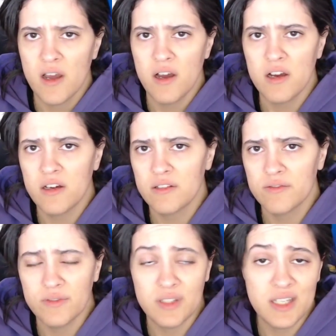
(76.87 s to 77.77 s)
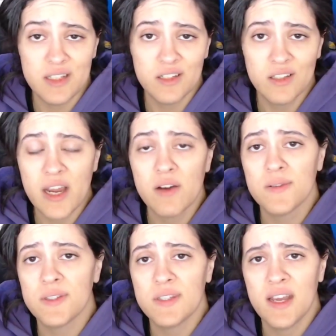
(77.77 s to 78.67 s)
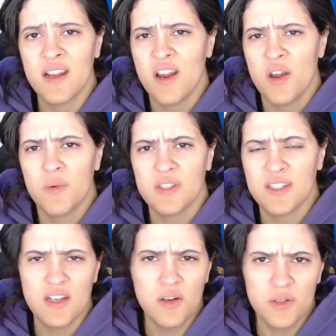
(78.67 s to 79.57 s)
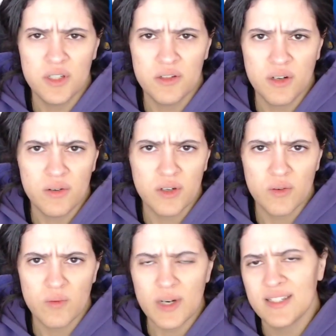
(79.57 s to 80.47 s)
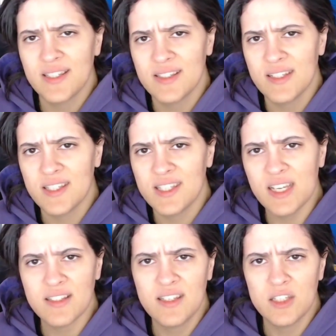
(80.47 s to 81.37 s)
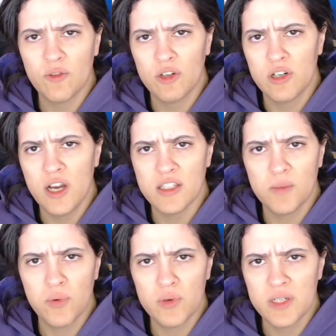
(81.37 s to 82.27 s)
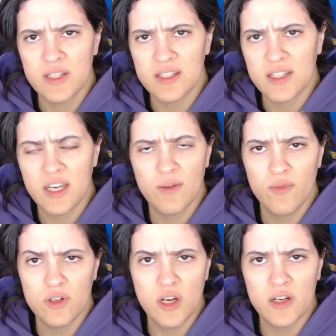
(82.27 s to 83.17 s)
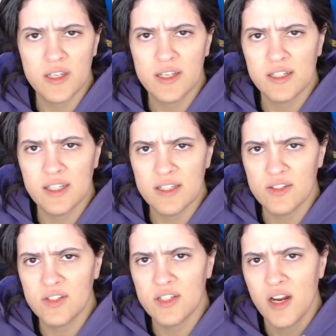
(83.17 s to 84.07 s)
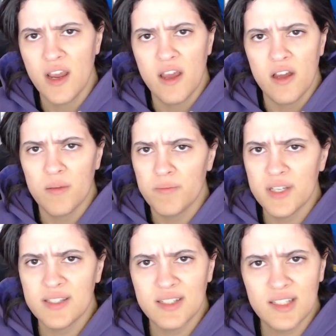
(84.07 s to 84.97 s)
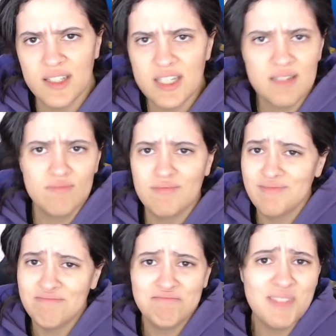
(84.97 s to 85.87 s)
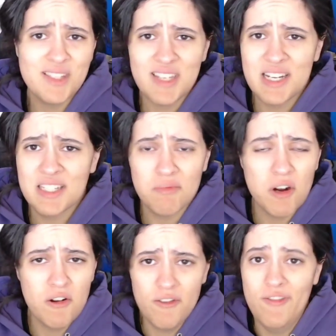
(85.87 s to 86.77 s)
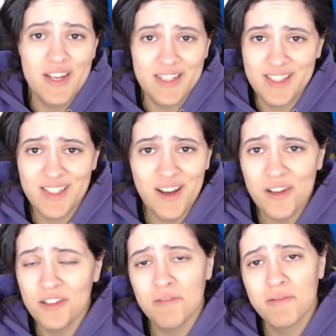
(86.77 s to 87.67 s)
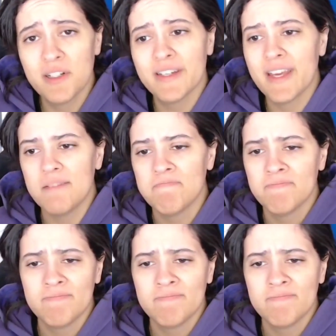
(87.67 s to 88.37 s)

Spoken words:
of the clowns that would say, "Oh, you're racist and sexist for not supporting this game, for talking against it." Basically, the Saints Row effects all over again.